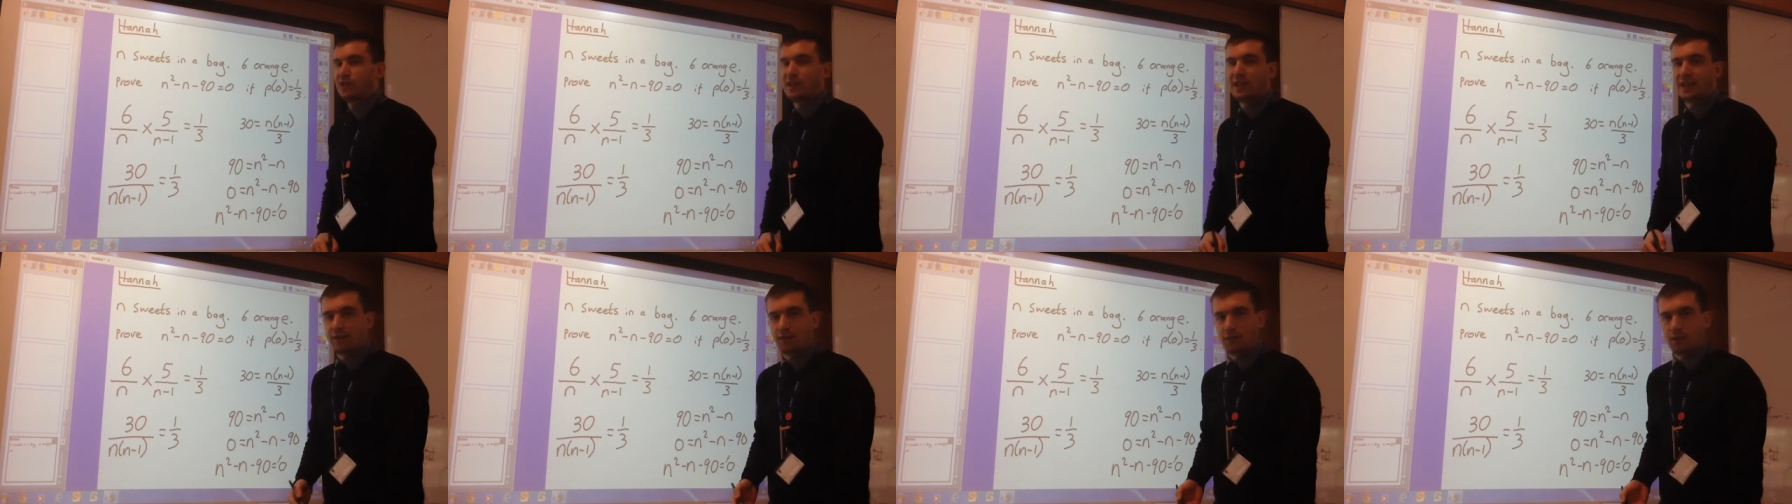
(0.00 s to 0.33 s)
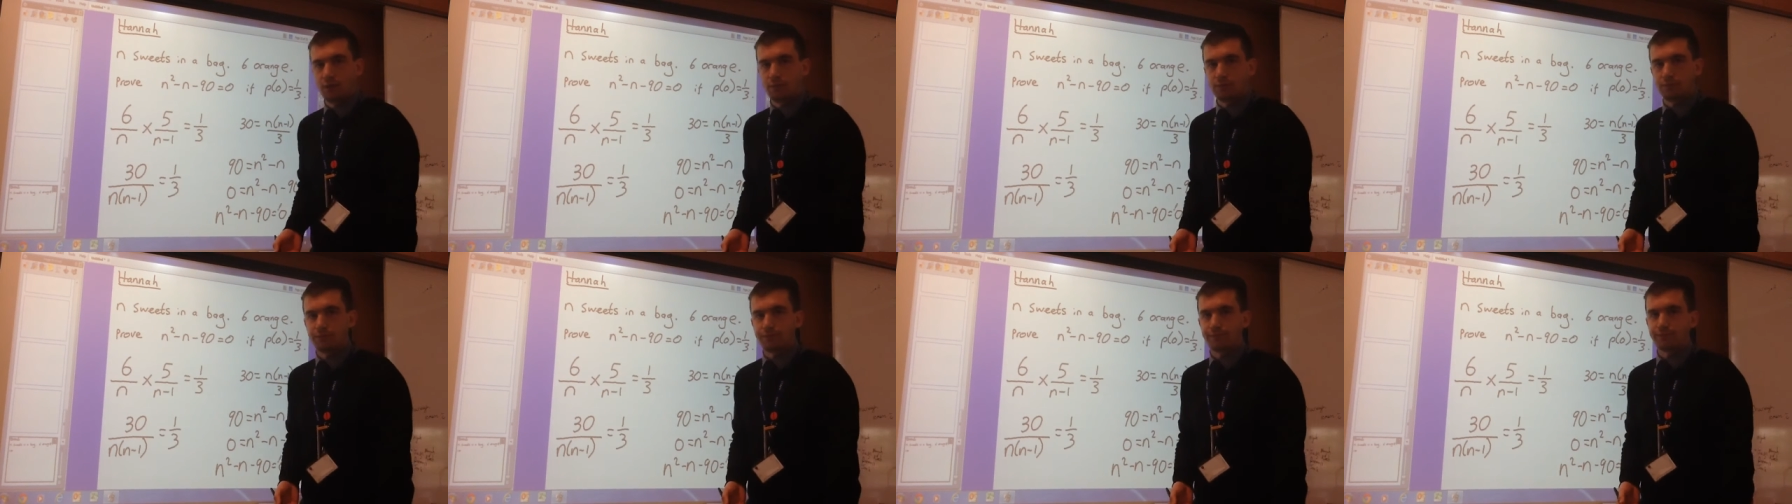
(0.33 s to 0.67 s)

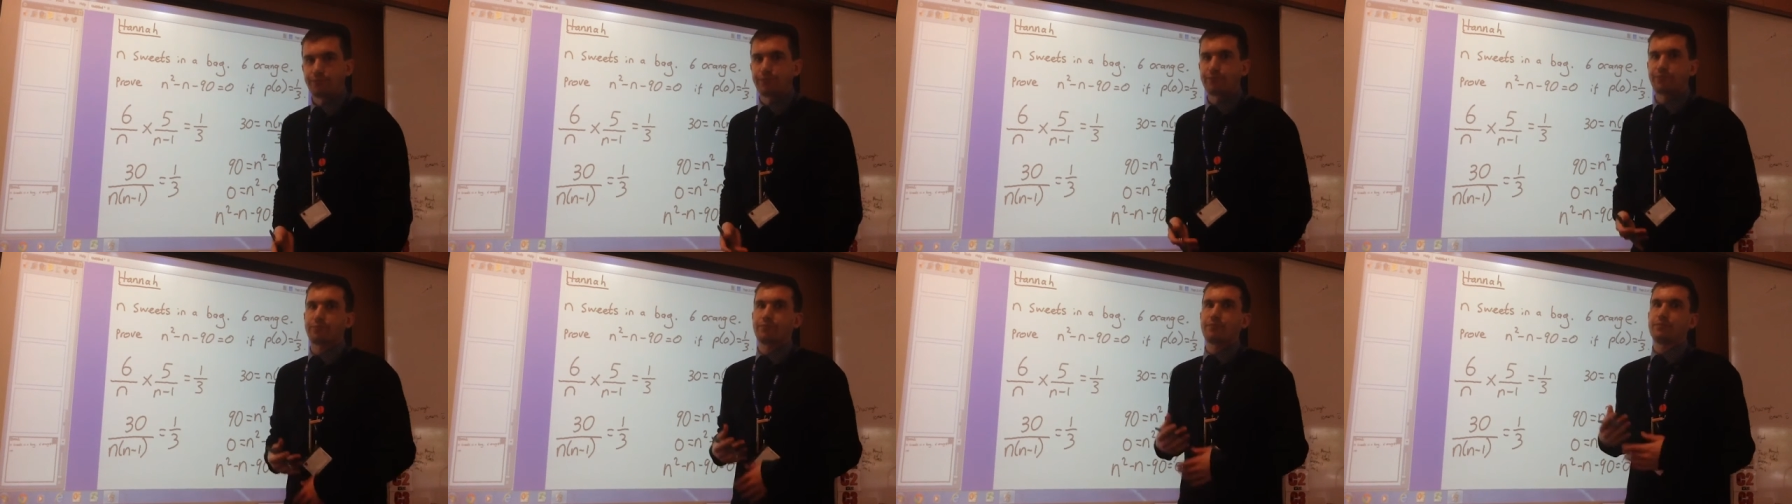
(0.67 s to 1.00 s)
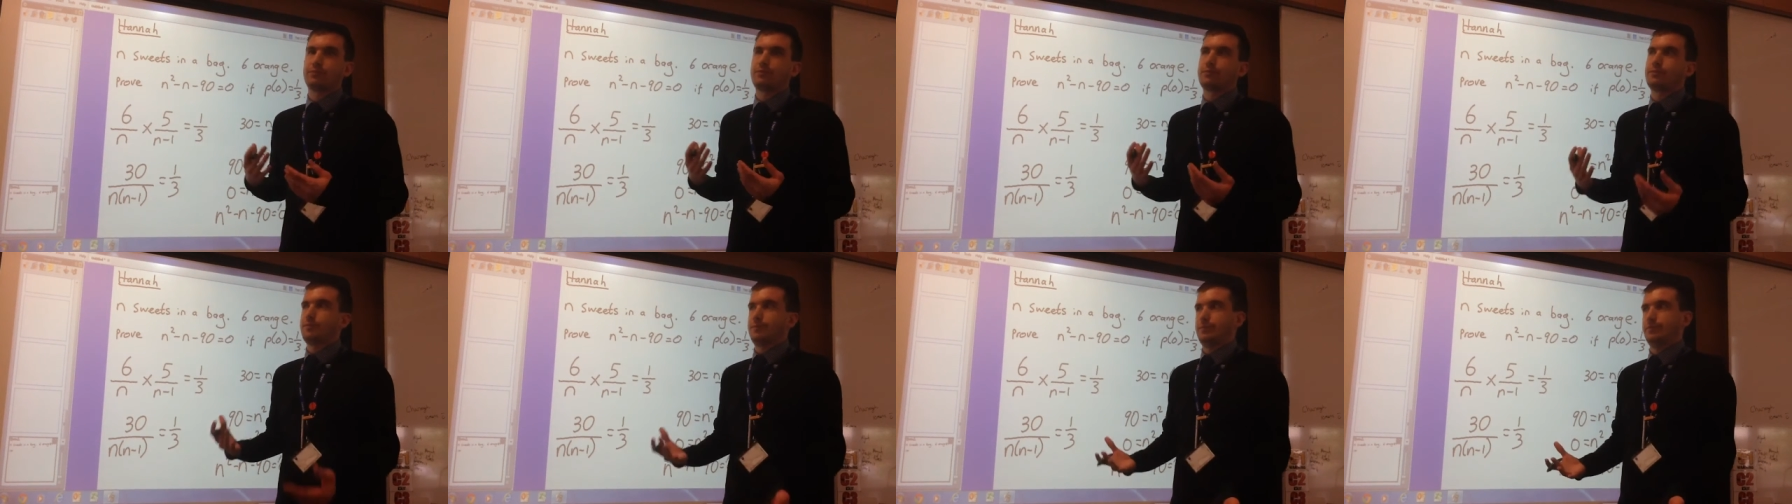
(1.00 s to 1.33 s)
0.
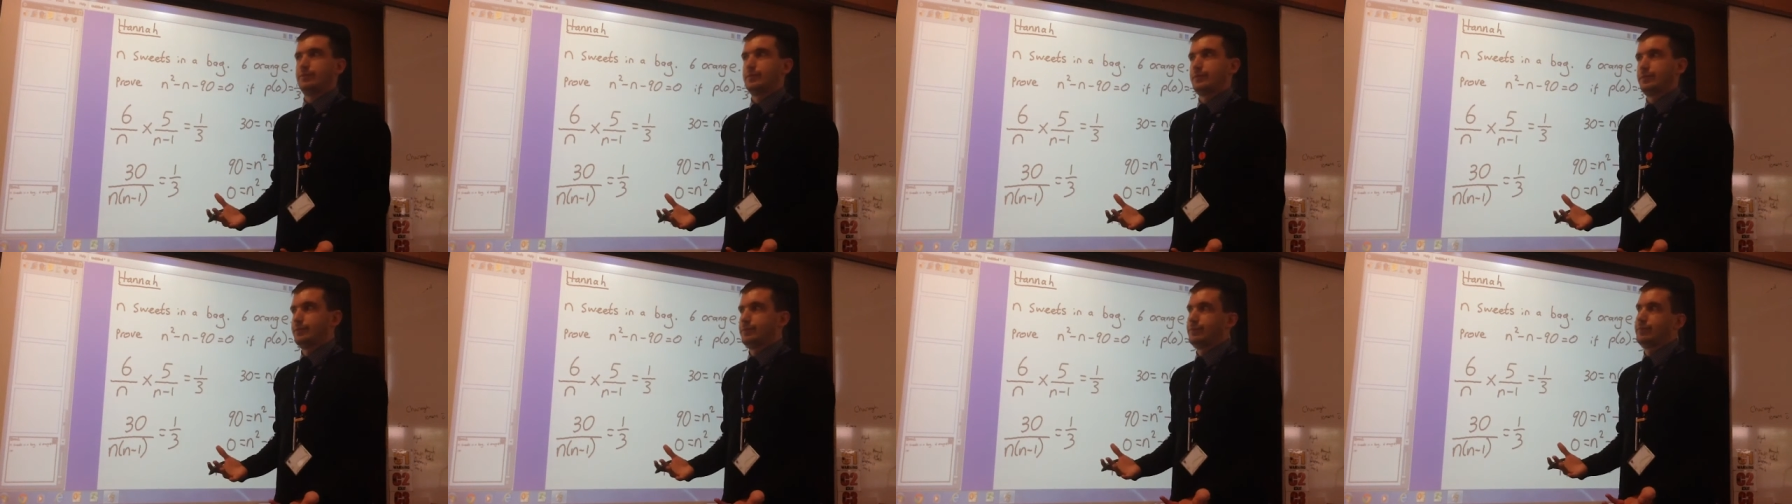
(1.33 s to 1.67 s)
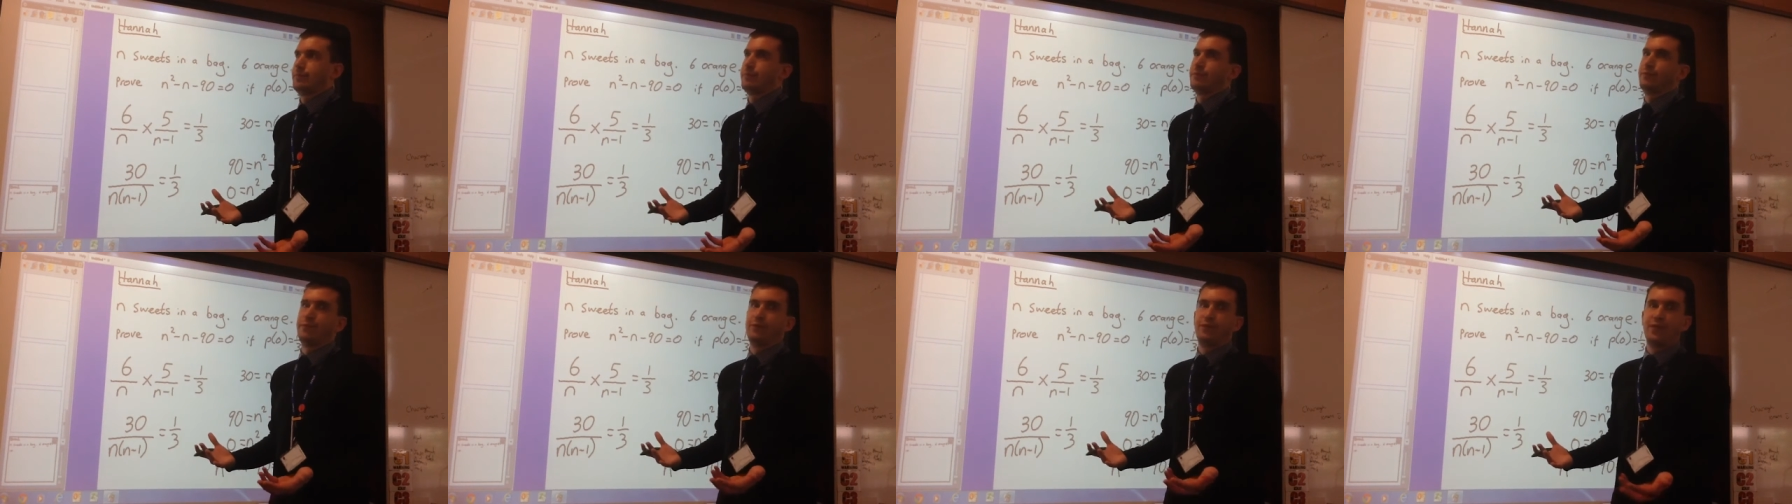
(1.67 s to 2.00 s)

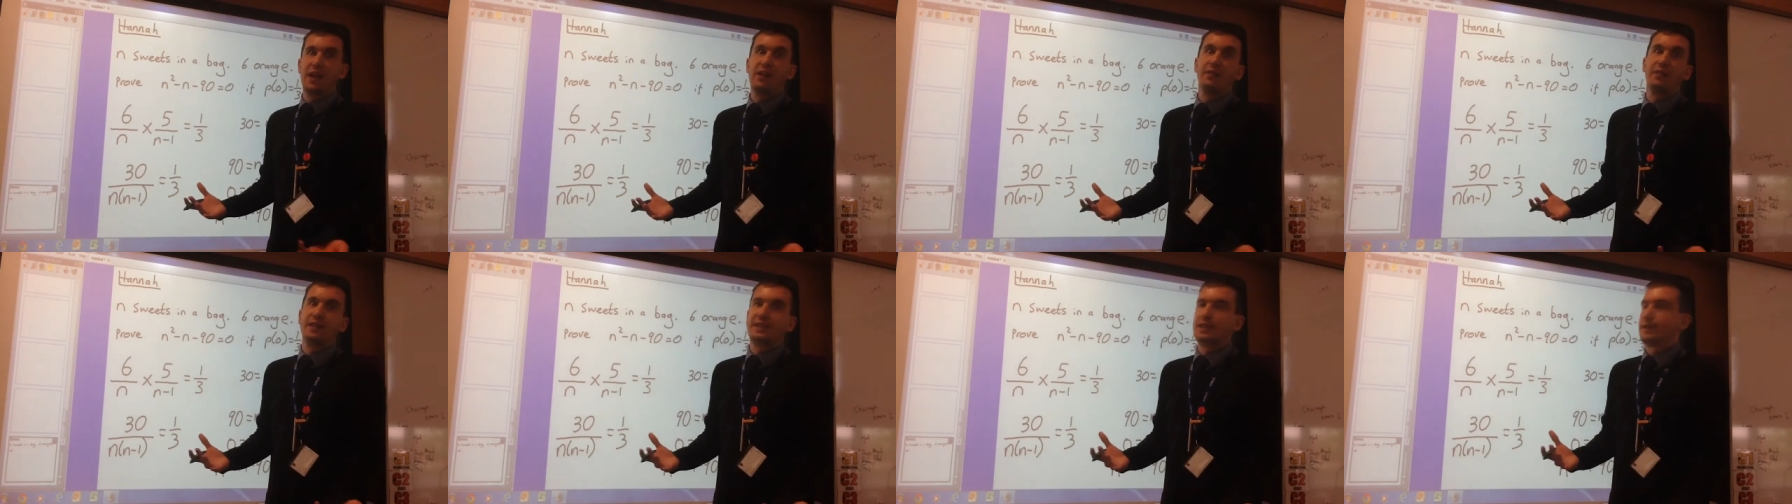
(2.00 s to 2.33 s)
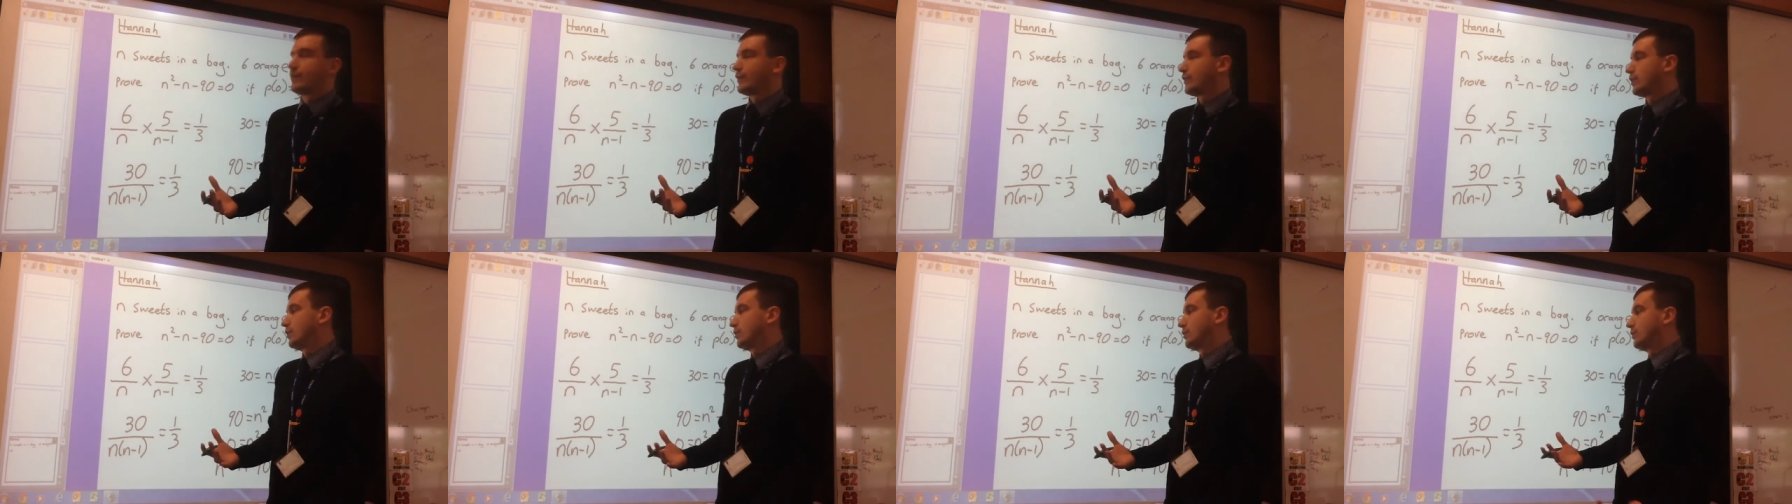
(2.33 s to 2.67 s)
Very
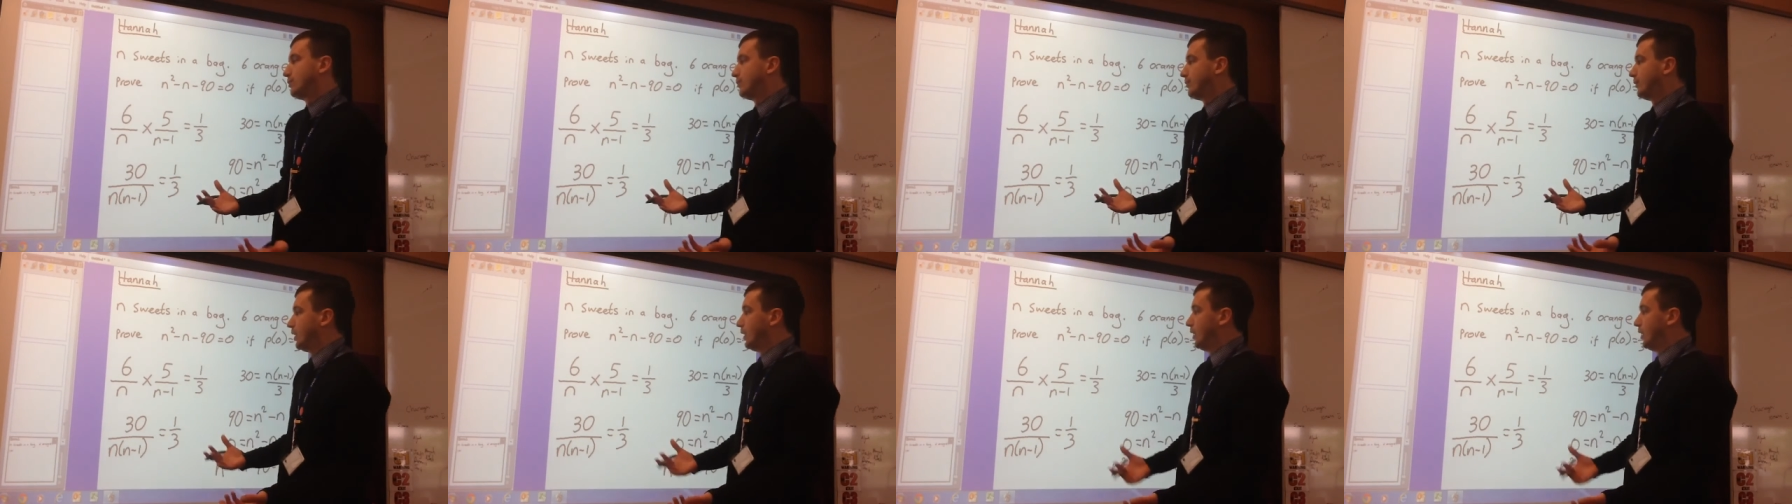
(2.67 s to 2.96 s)
difficult.